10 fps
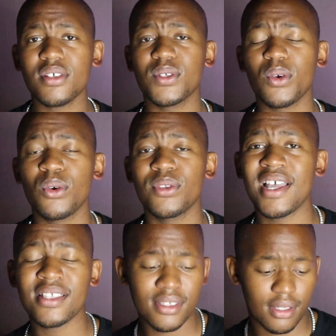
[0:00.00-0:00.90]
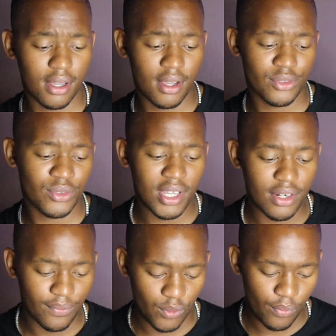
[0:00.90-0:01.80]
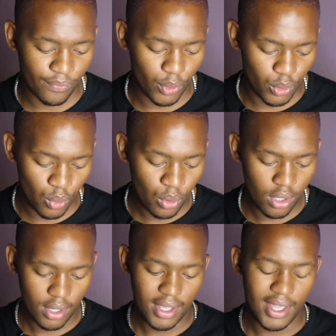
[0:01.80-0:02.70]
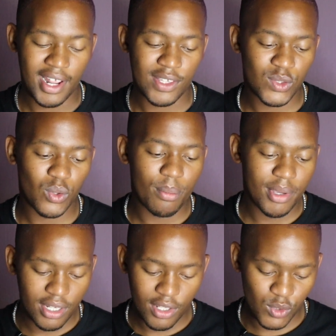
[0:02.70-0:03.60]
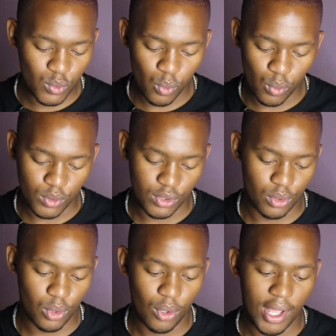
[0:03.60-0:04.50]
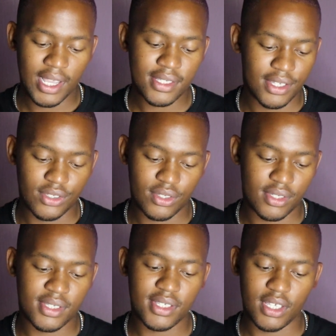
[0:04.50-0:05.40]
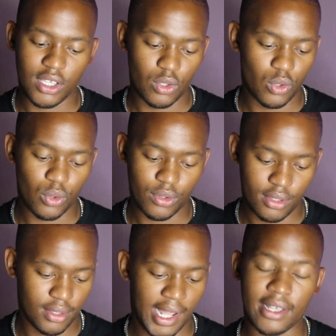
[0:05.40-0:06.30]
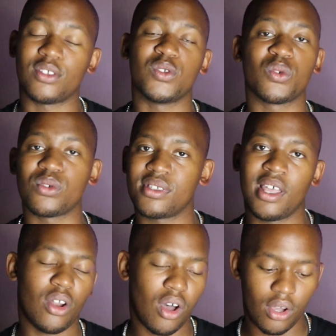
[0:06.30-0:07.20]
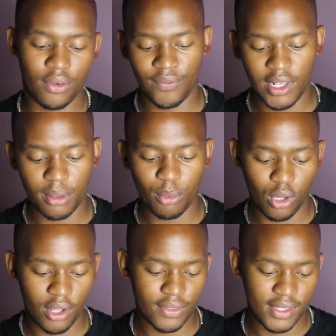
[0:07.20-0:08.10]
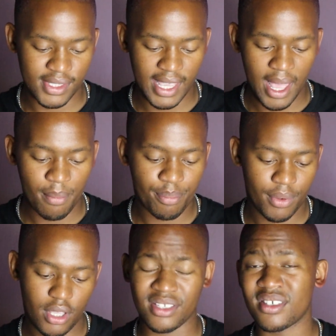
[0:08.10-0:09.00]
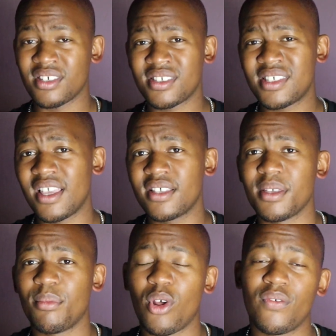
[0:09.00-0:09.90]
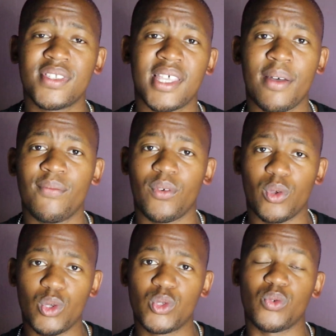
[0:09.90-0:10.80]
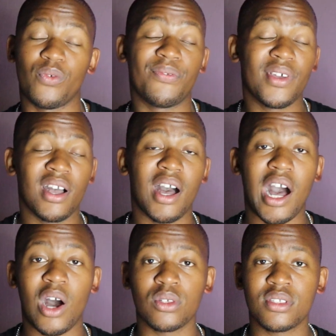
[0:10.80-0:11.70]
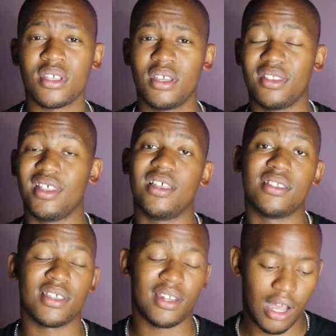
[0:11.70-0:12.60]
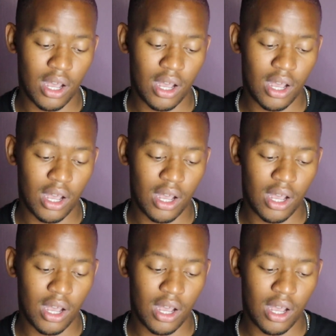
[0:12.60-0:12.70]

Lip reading: So that's TradingView for you. It has so many tools. You guys can just see, like the tools that are available on this app. It just takes a bit of time for you to figure out the ins and